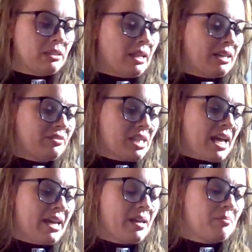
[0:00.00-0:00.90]
a lot of
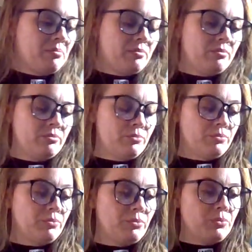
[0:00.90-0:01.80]
time
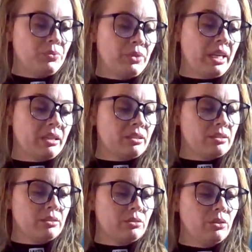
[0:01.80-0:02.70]
like
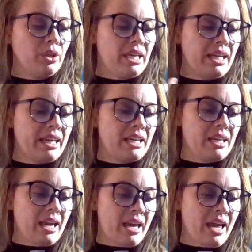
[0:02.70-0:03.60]
looking
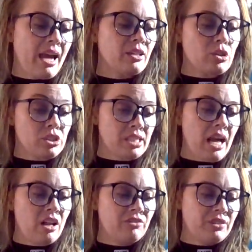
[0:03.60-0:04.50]
at
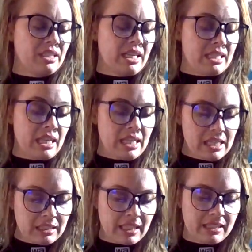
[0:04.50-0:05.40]
yourself and, and
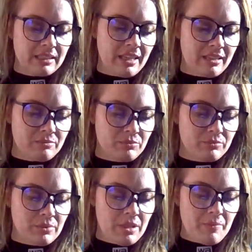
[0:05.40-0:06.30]
healing. Like
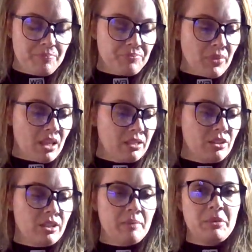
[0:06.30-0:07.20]

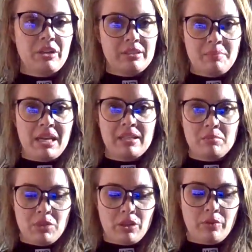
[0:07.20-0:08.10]
I'm hearing the man in the
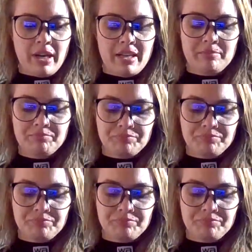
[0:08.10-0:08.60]
mirror, right?